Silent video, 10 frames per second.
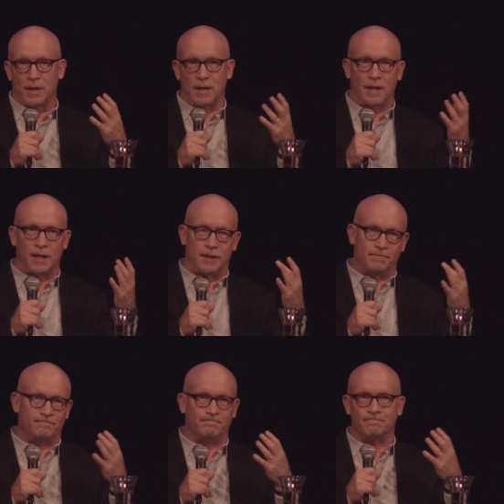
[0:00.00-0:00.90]

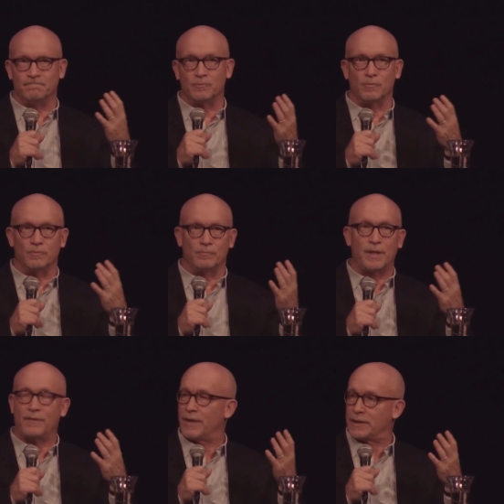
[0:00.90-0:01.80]
um,
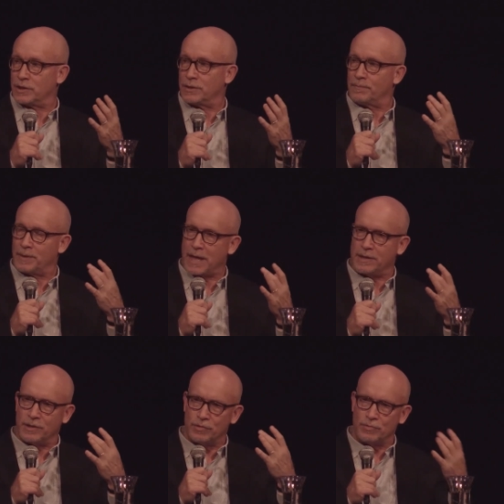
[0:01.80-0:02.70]
reinvention. But I
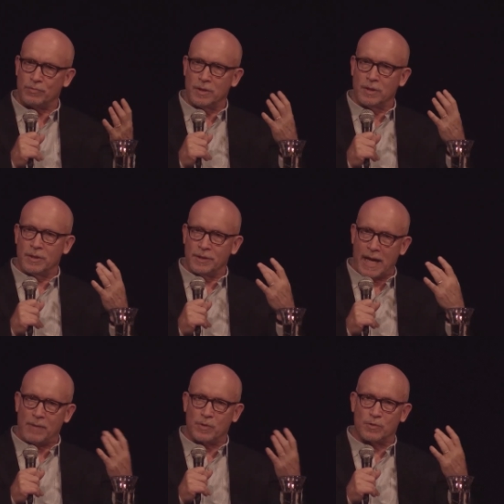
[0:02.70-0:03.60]
do,
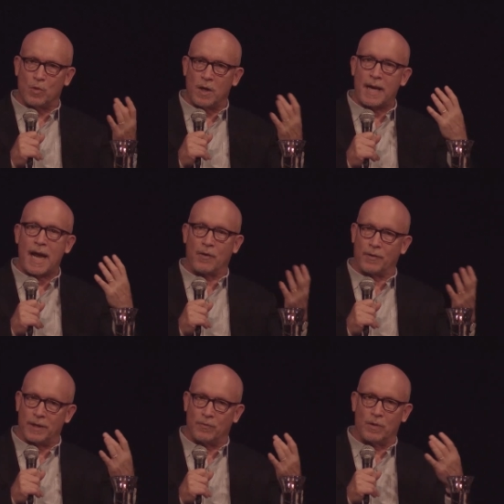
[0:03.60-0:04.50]
that was one
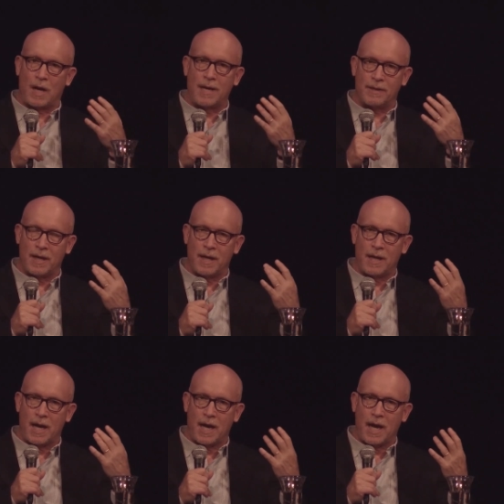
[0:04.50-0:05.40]
area where I, I,
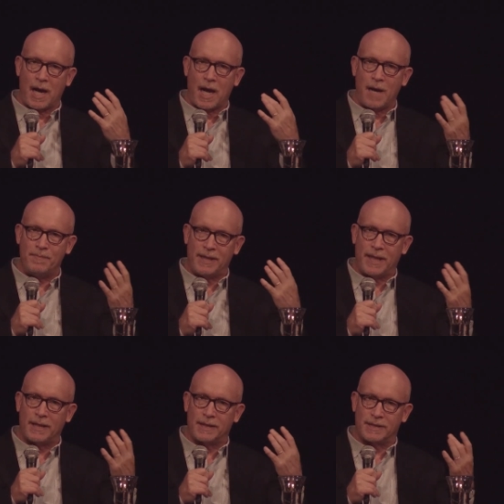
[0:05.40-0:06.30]
I, I
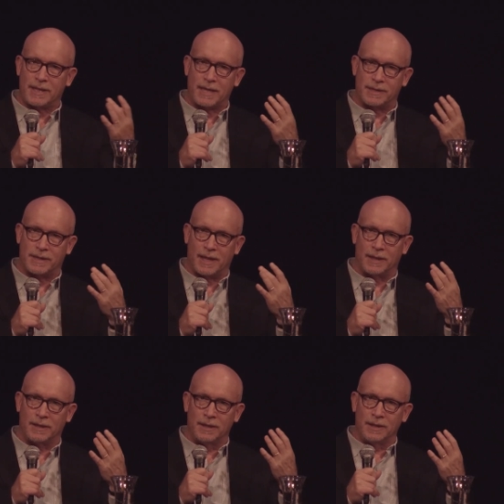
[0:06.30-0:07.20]
began to sense
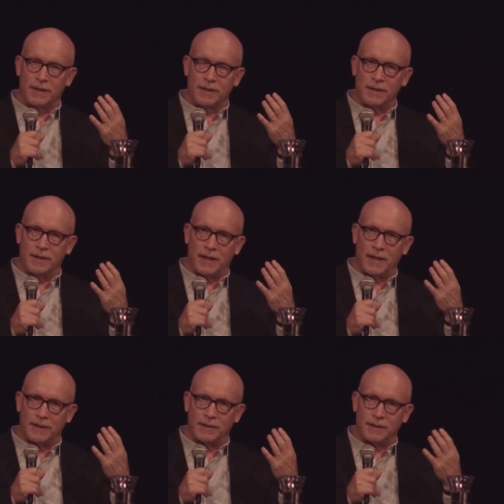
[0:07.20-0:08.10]
that,
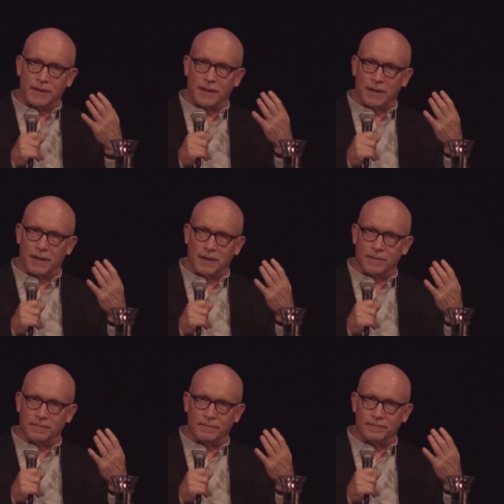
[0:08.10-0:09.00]
that
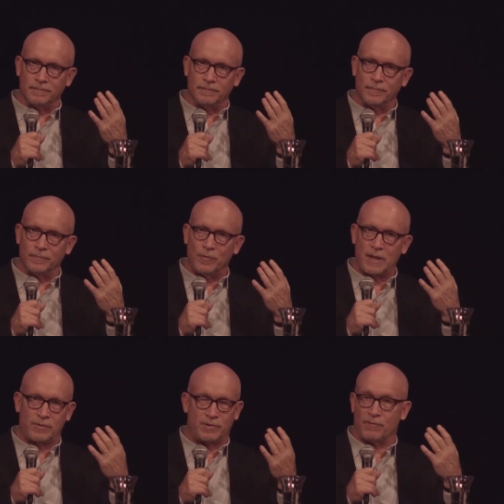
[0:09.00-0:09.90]
um,
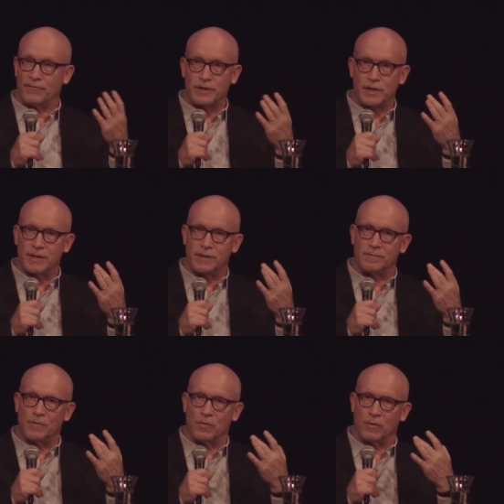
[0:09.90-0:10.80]
whether it's
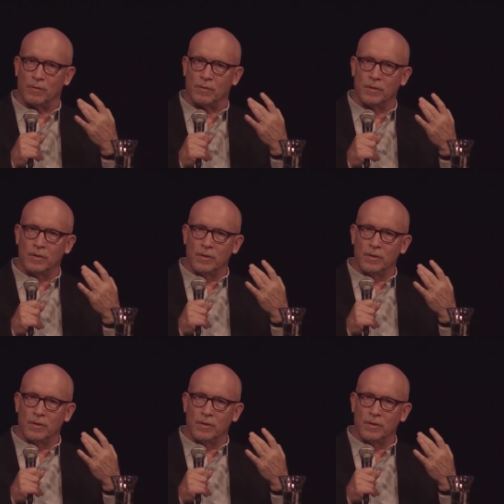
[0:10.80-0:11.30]
revisionism or,